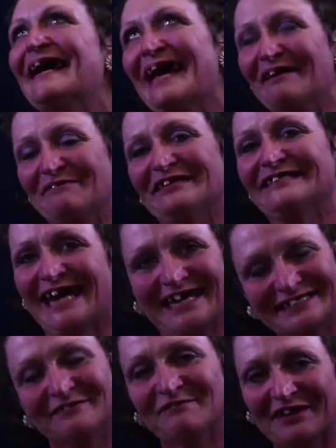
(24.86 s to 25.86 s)
If it
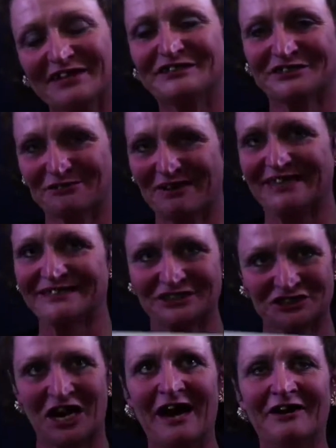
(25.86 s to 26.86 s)
takes a village to raise a
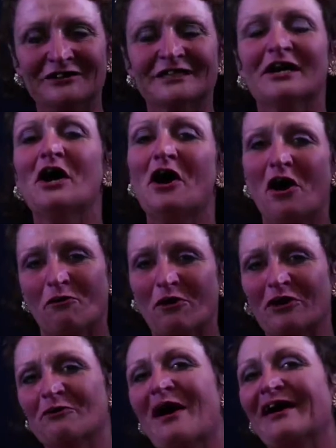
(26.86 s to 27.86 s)
child,
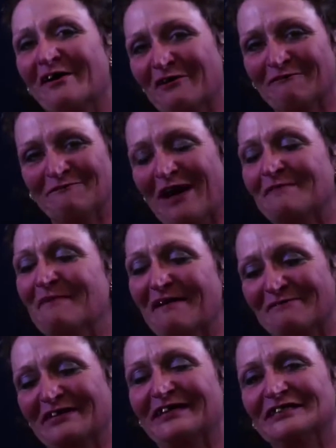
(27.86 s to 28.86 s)
where do I go to find my
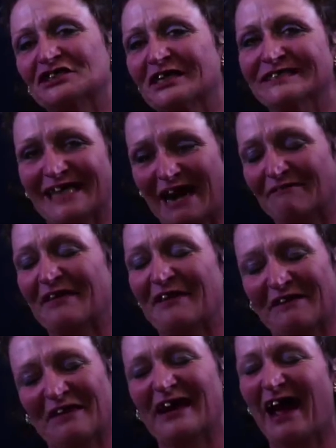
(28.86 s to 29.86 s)
village? Because
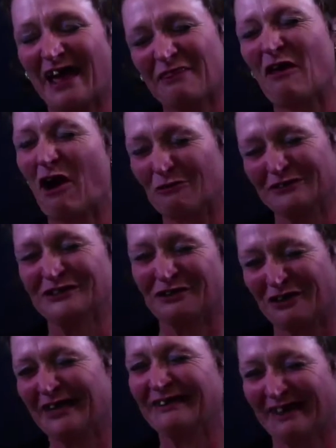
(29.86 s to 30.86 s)
everything that I thought was
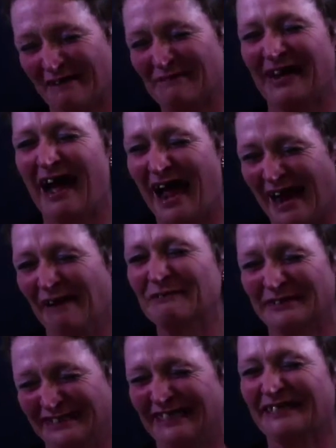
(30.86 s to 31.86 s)
good and loving, I
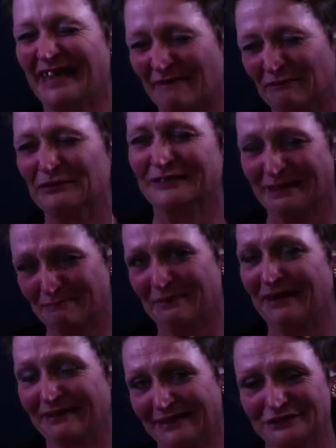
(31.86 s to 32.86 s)
have seen leveled and
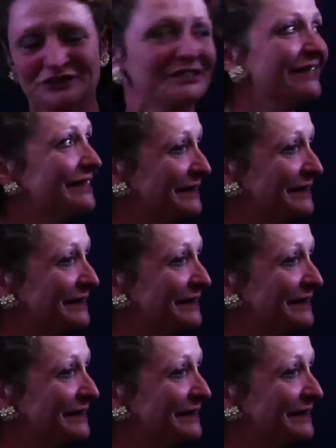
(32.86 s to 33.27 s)
pillaged.